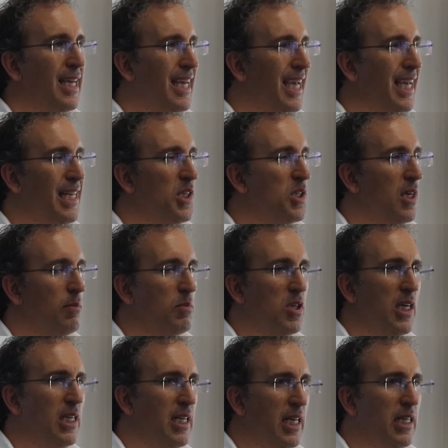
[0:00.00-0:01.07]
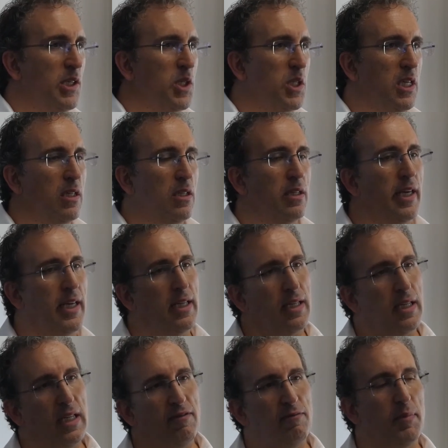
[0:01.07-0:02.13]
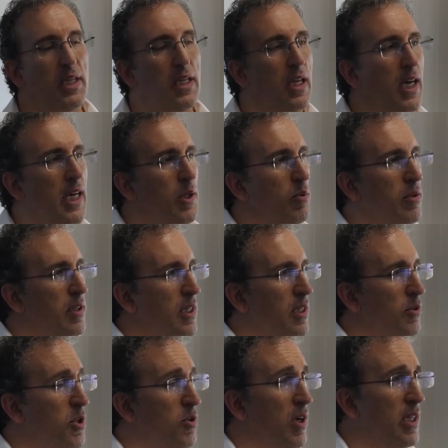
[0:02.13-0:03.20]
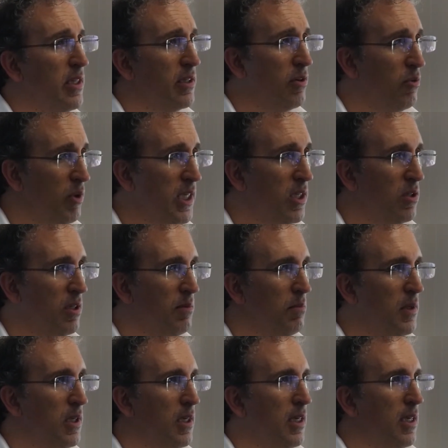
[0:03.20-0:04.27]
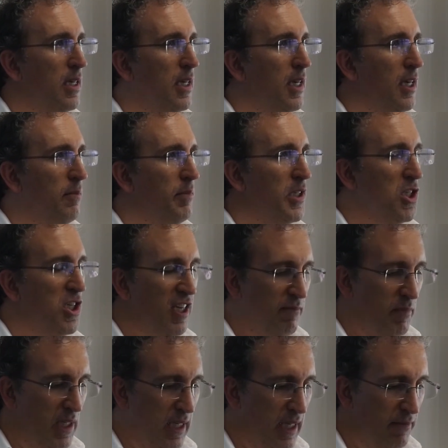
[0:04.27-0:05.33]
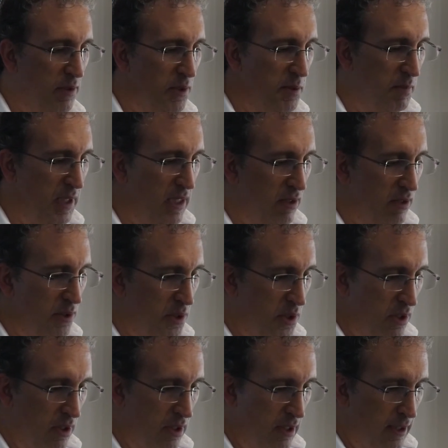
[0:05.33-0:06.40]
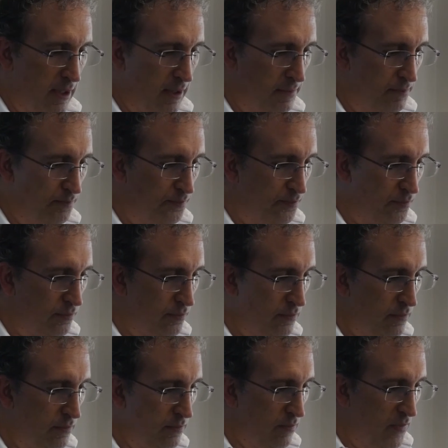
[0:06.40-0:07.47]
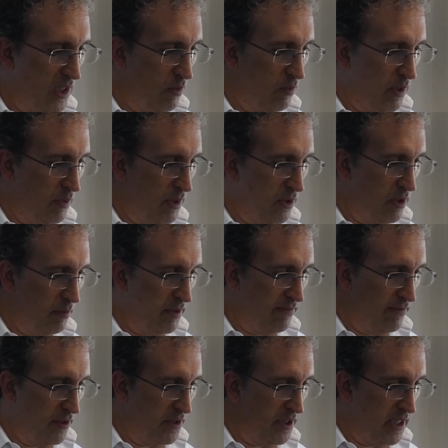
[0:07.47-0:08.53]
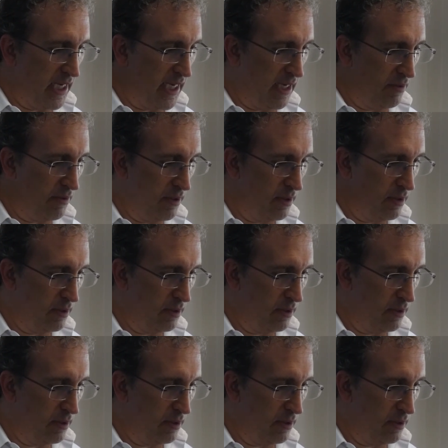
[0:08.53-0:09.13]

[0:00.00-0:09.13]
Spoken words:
Any subject, any skill, and it can even be aligned with the Australian curriculum achievement levels, because when we look a bit further down,